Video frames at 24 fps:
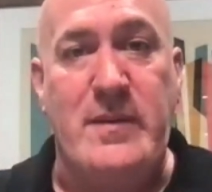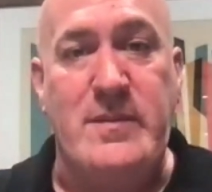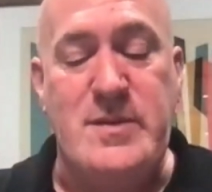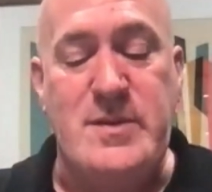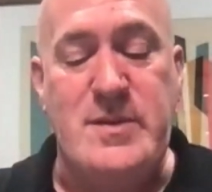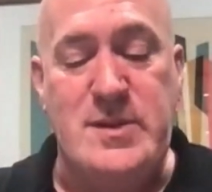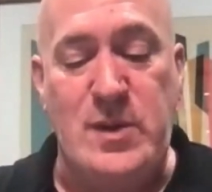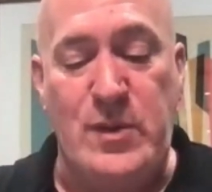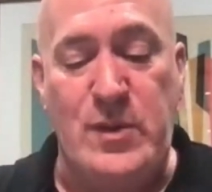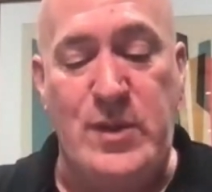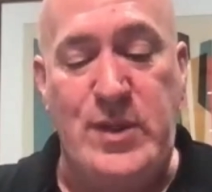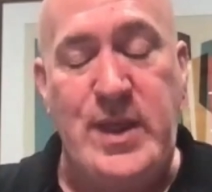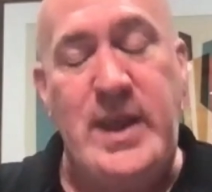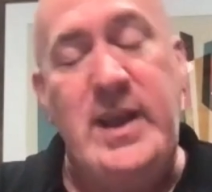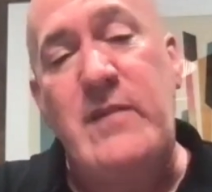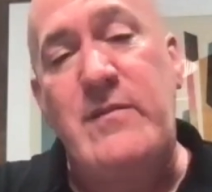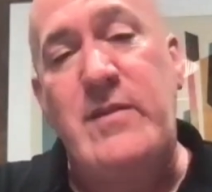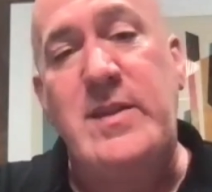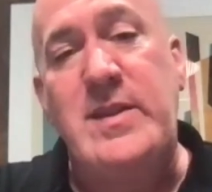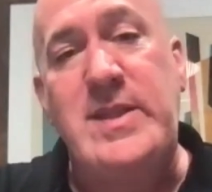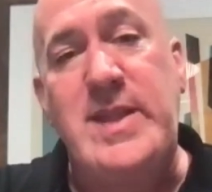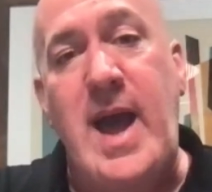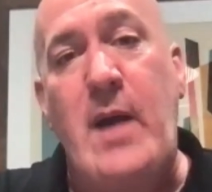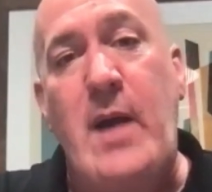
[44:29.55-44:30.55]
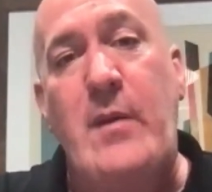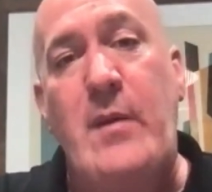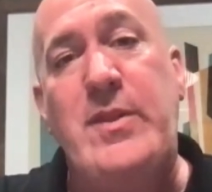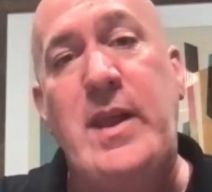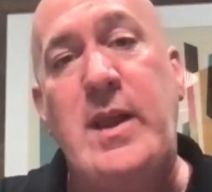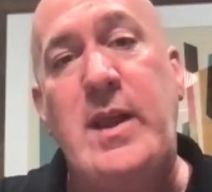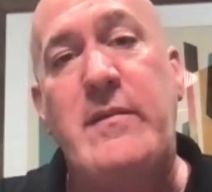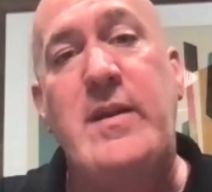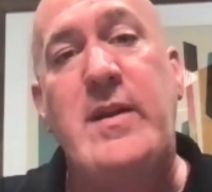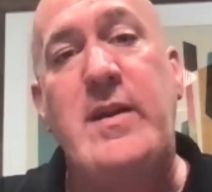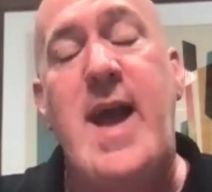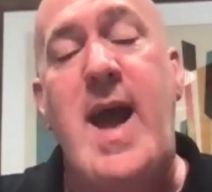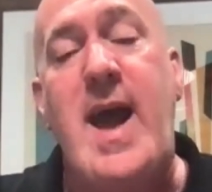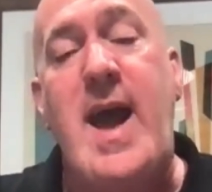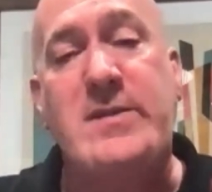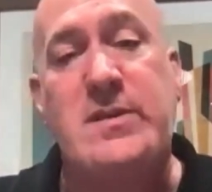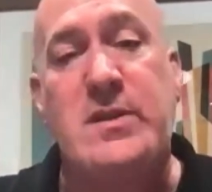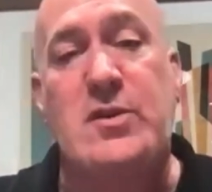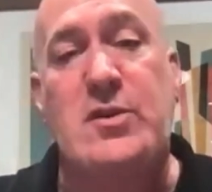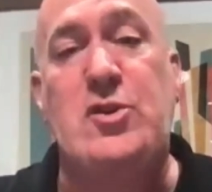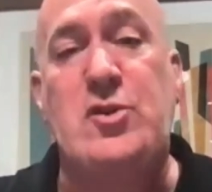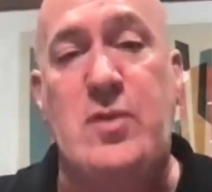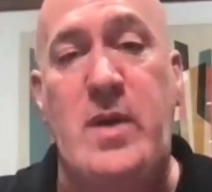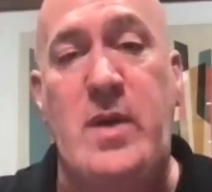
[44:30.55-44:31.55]
So think of it as a
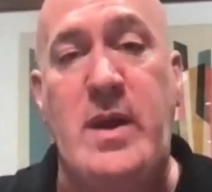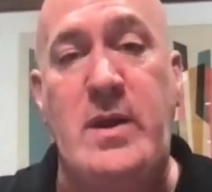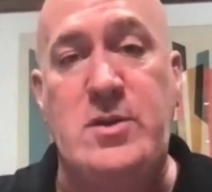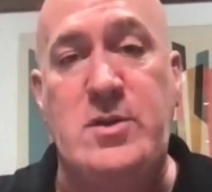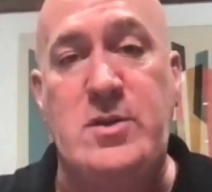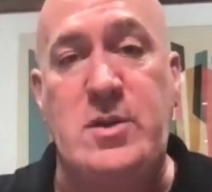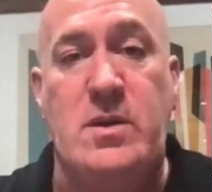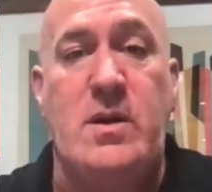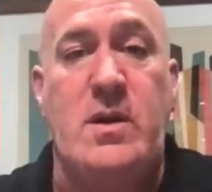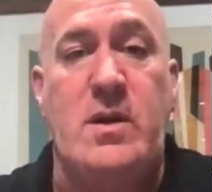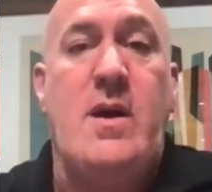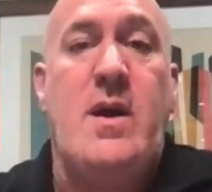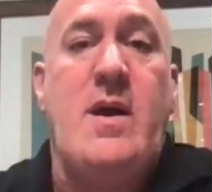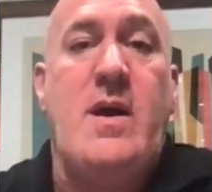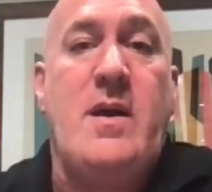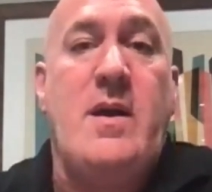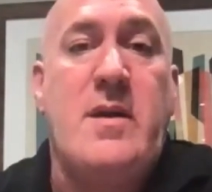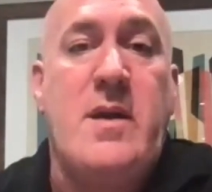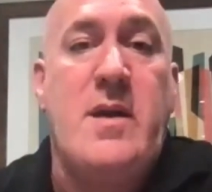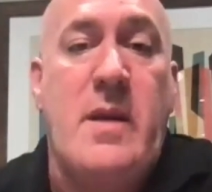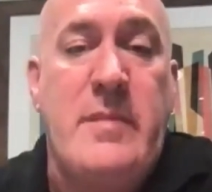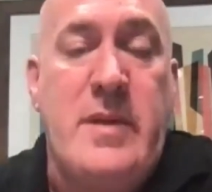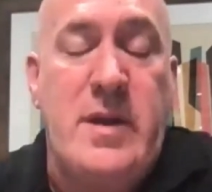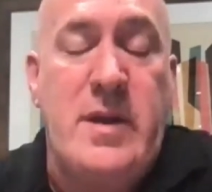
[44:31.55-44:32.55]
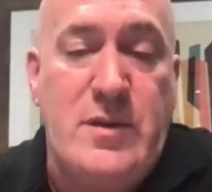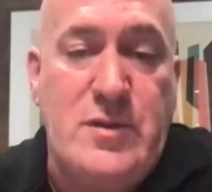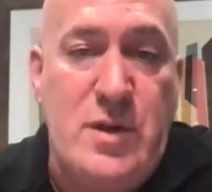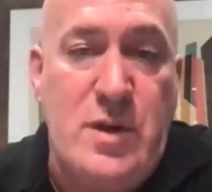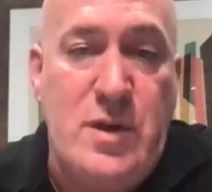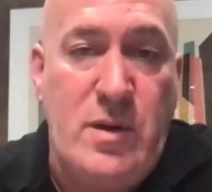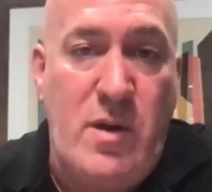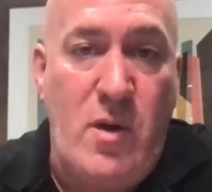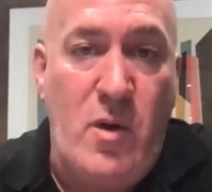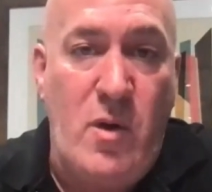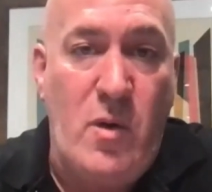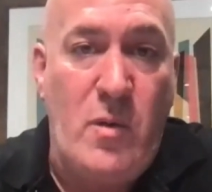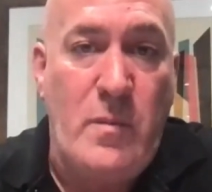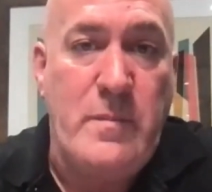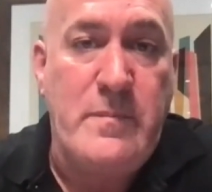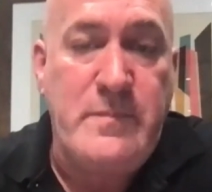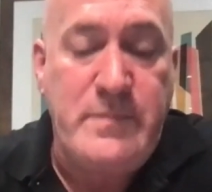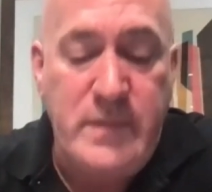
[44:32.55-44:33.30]
stranger coming into your home.